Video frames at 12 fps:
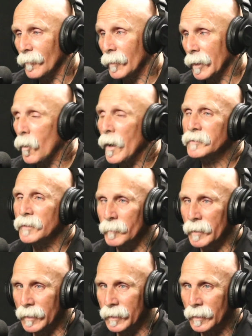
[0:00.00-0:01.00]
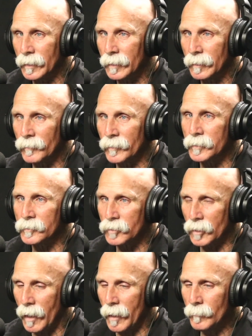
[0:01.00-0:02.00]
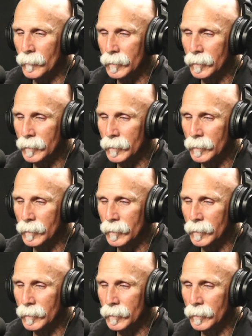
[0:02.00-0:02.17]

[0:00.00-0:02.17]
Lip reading: requested me for this job,